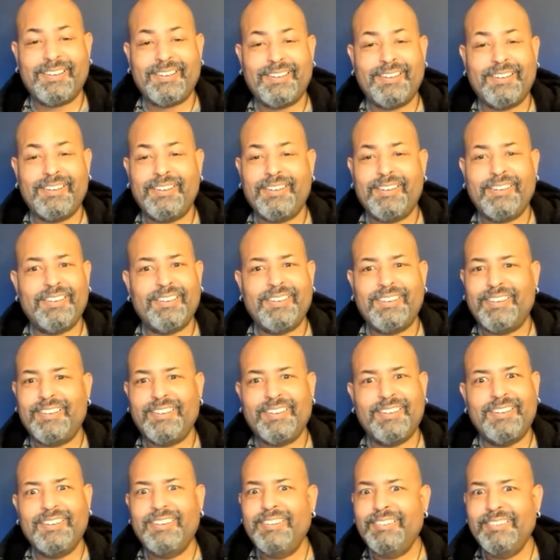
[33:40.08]
to say, you know what, I'm
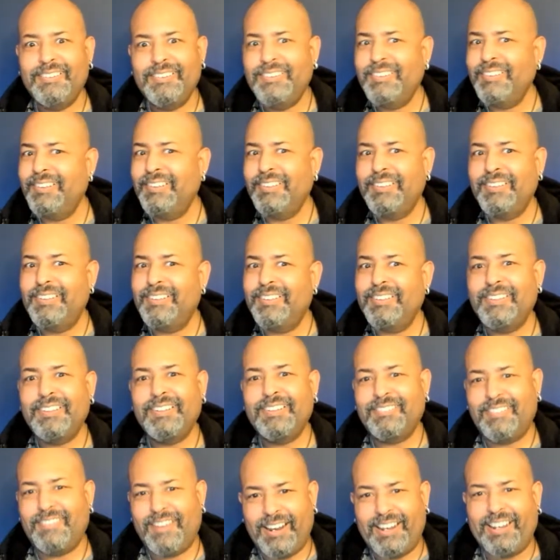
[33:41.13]
going back to the store. But
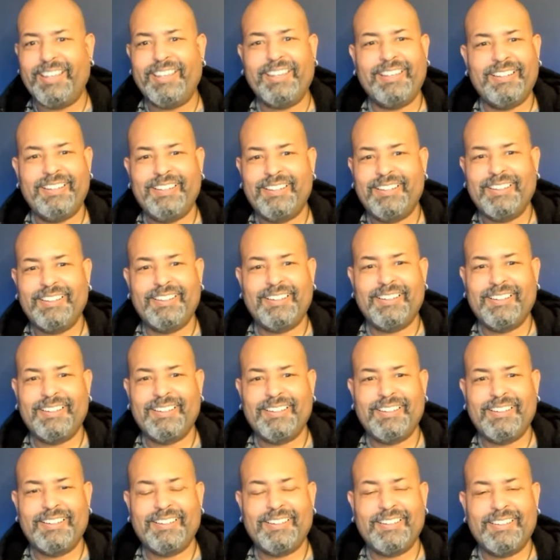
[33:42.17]
then there's also a
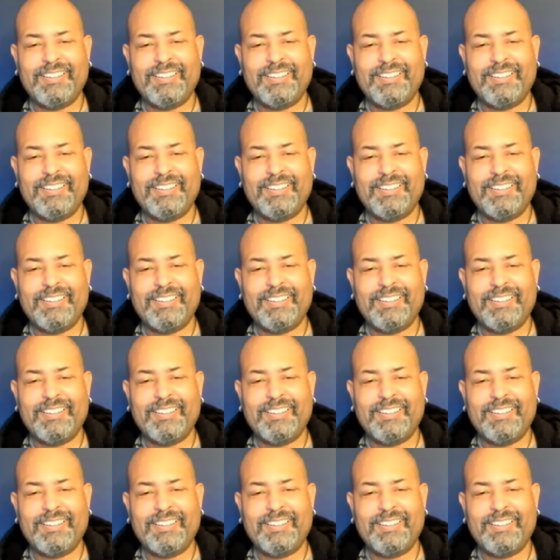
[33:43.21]
significant part